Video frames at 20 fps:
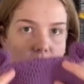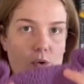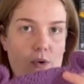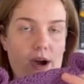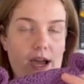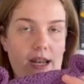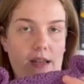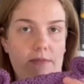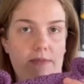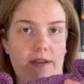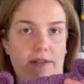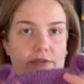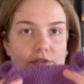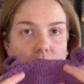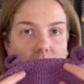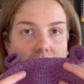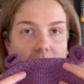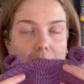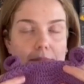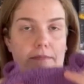quite a bit for
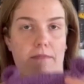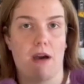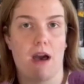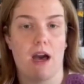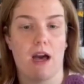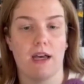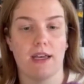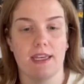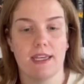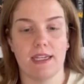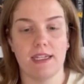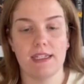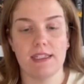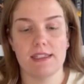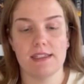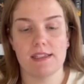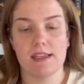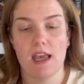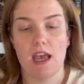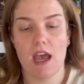my
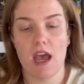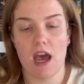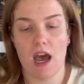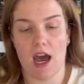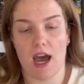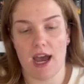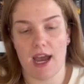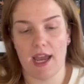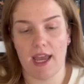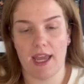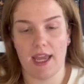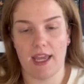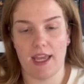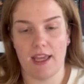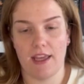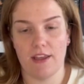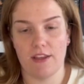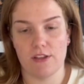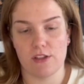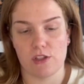markets.
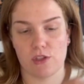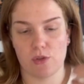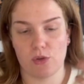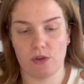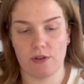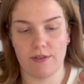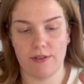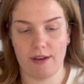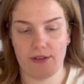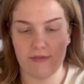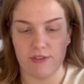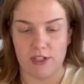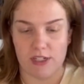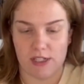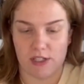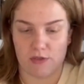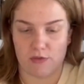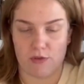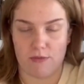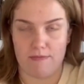I sort of have
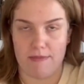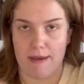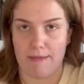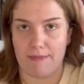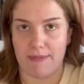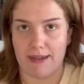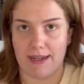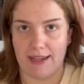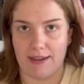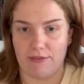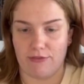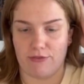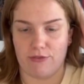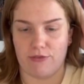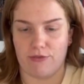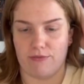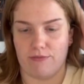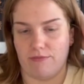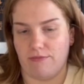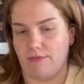just remembered it
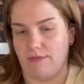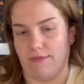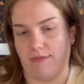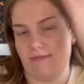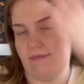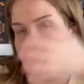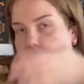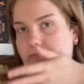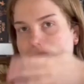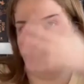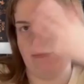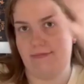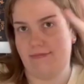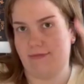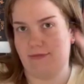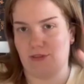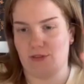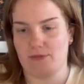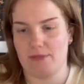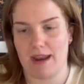
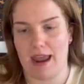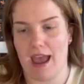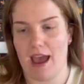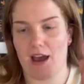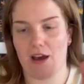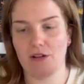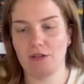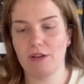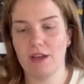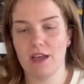from now